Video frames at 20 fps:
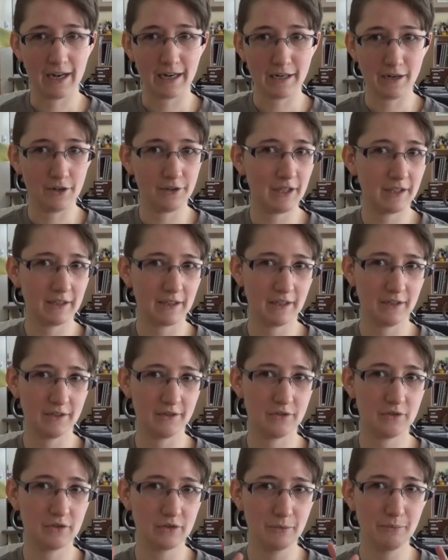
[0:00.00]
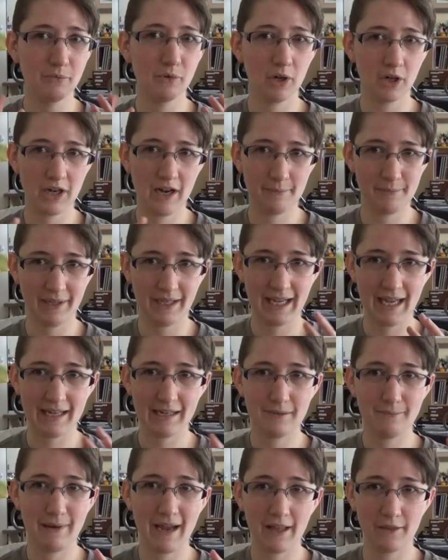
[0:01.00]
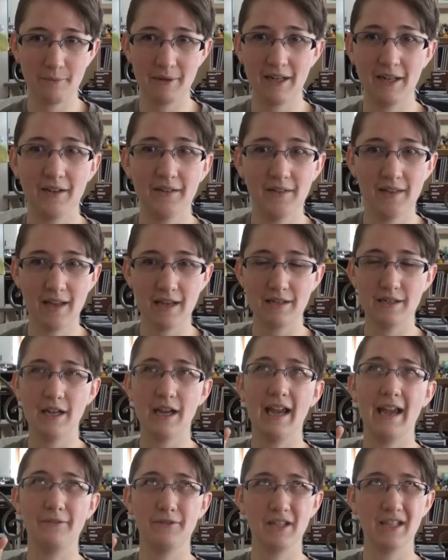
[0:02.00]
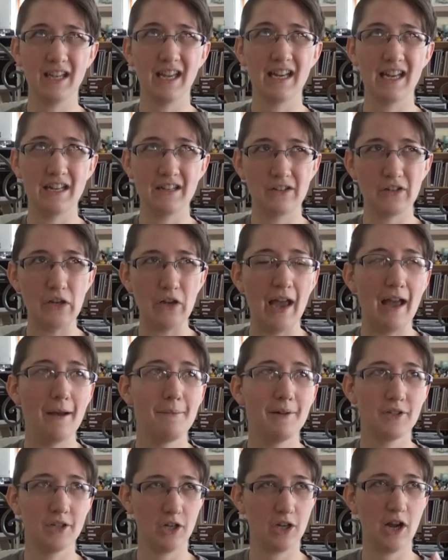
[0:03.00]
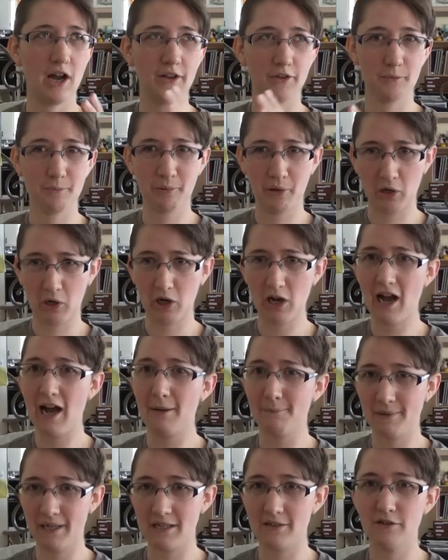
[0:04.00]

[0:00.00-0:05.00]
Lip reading: I know that there's some more complicated math because then you have to get into how much it costs per copy